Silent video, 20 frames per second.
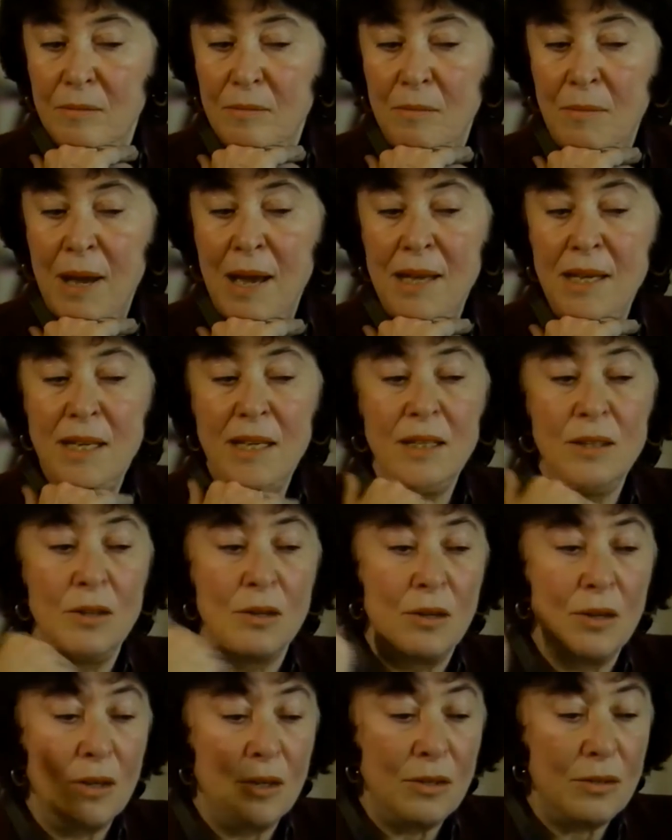my
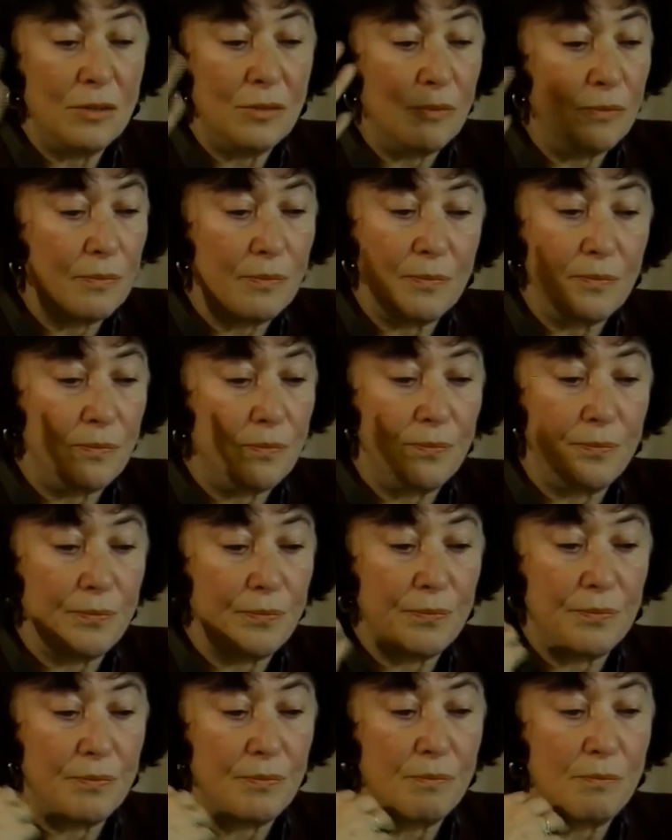inner
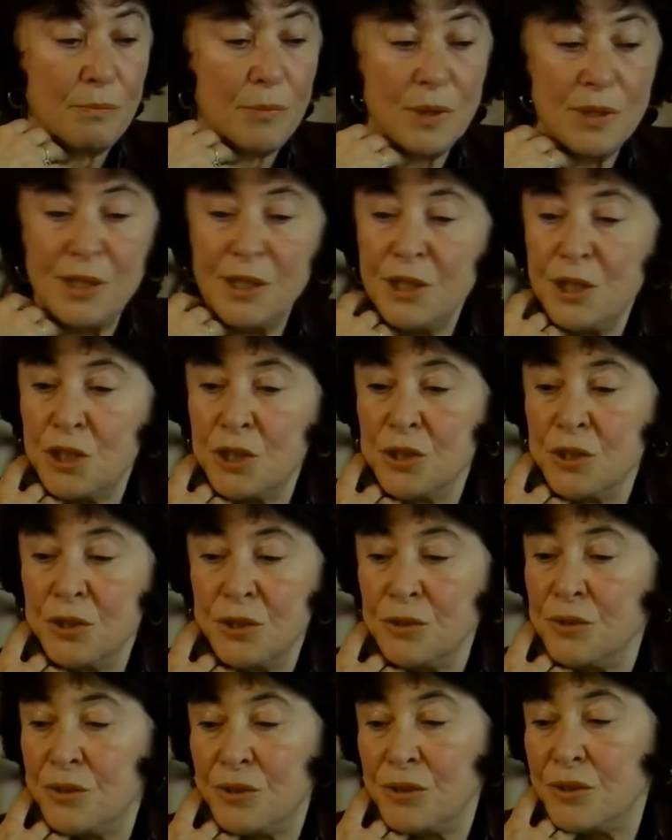
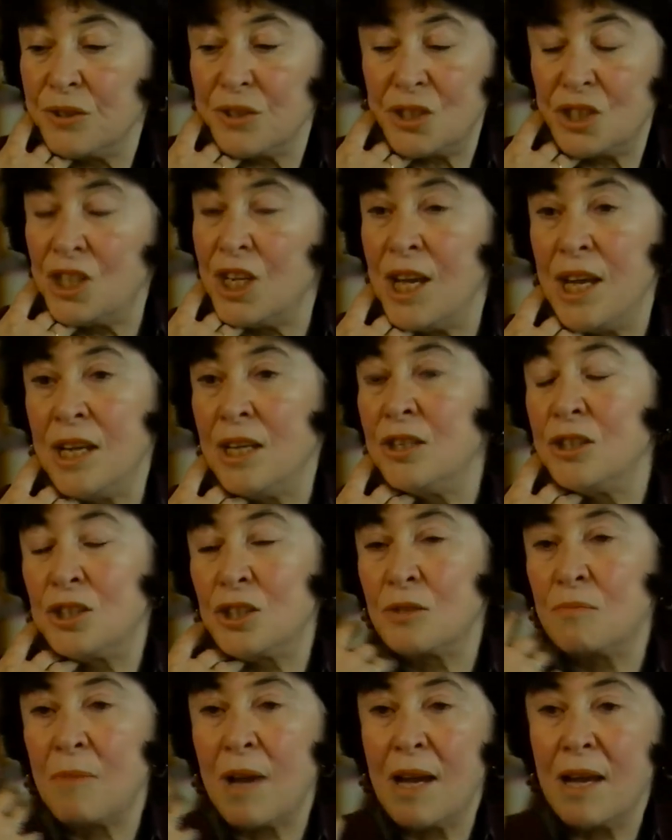position
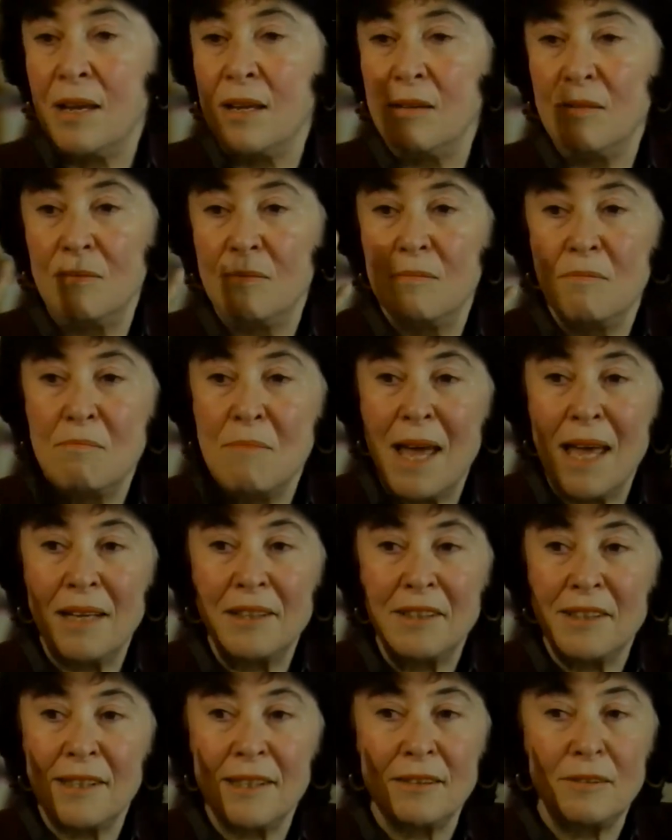changed, my
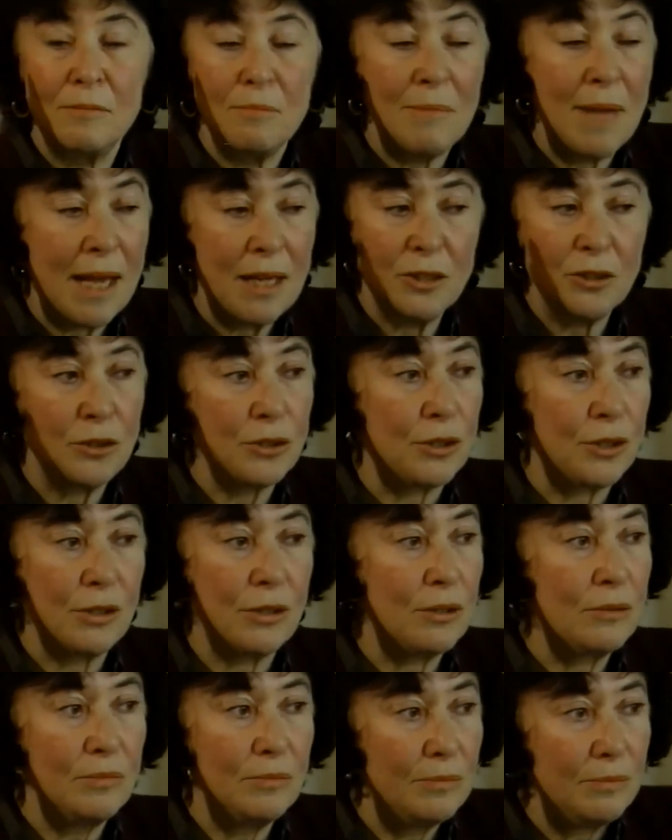
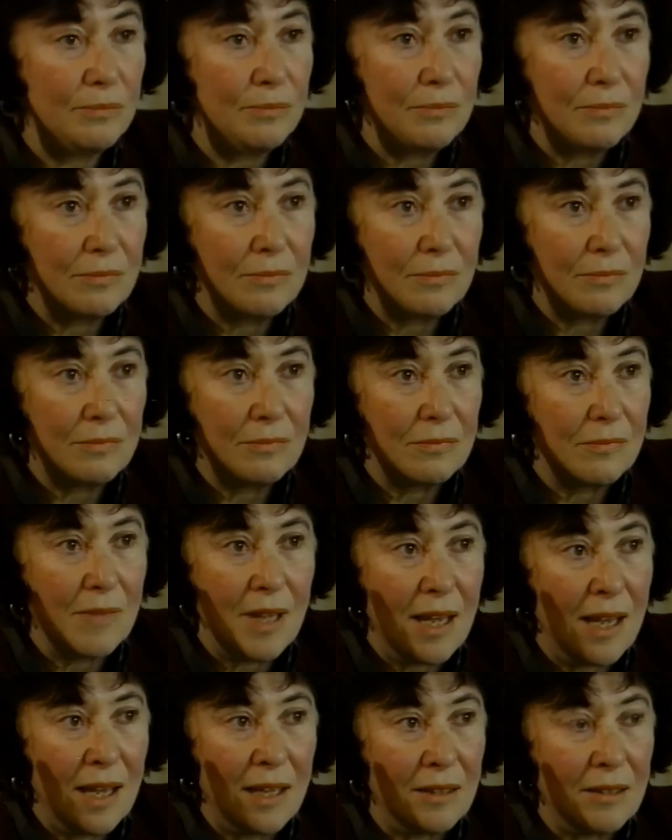mental
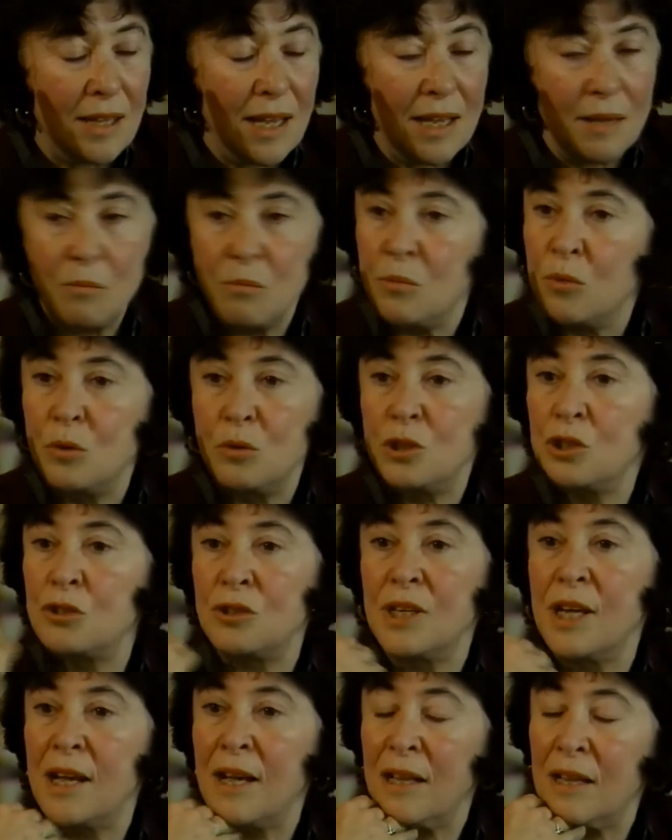and
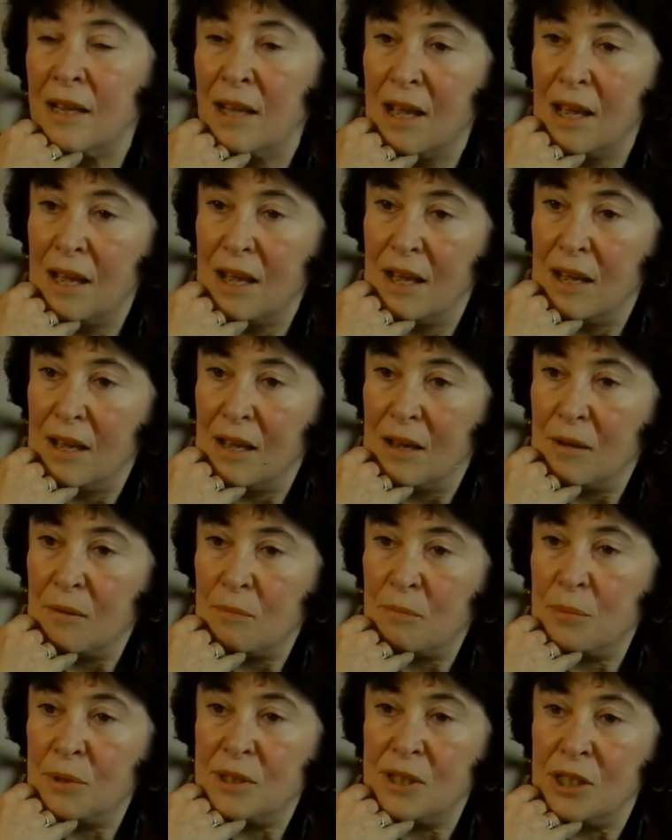emotional
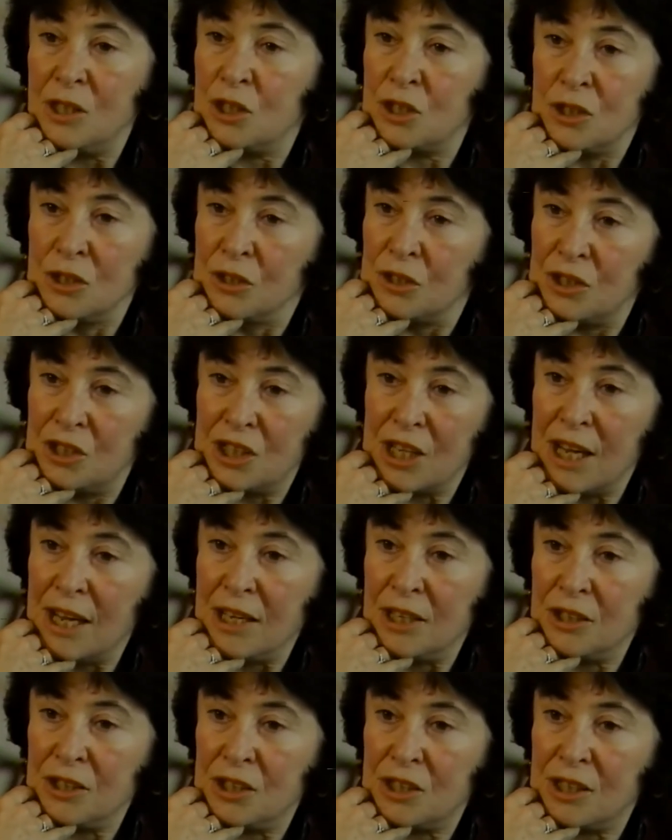position
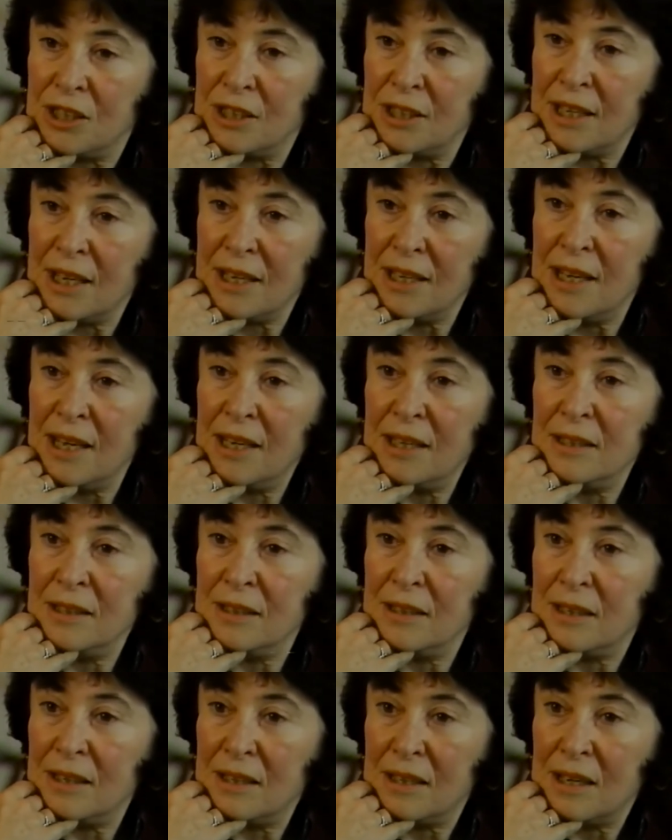changed, and
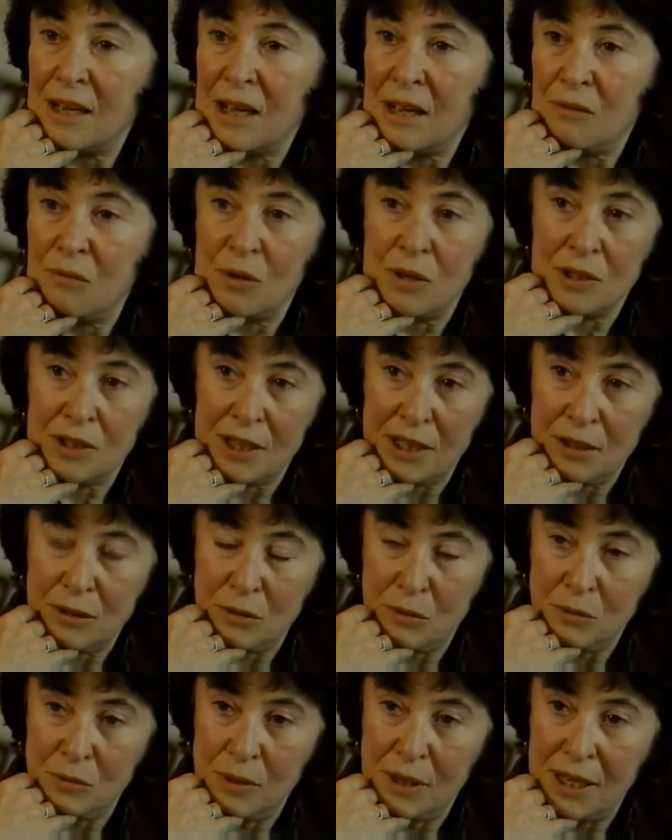again I wanted
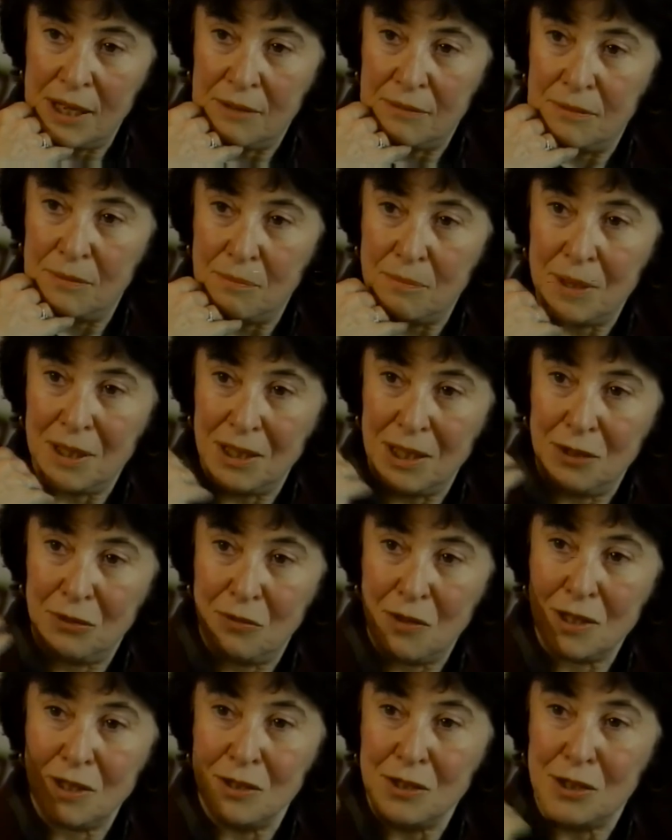to live, but
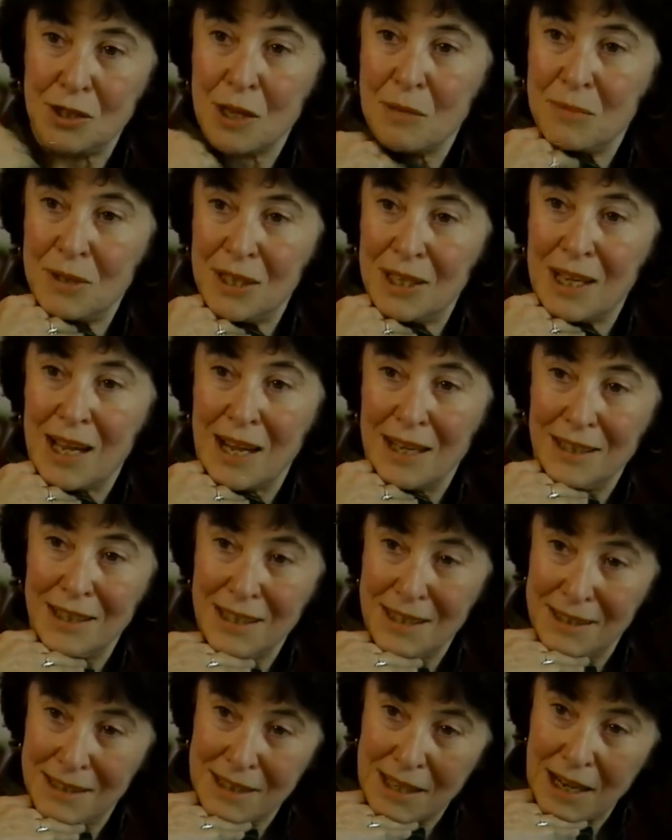it wasn't something I
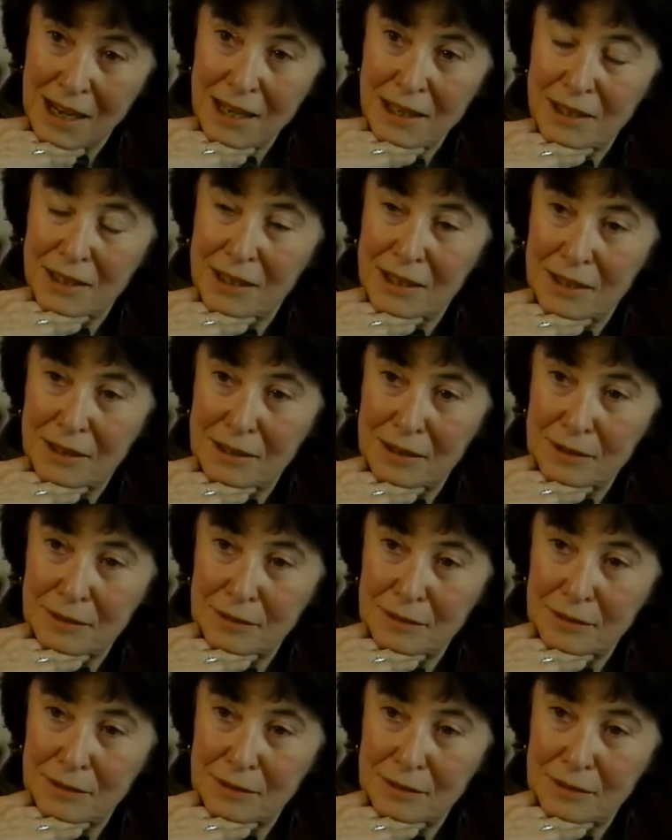decided.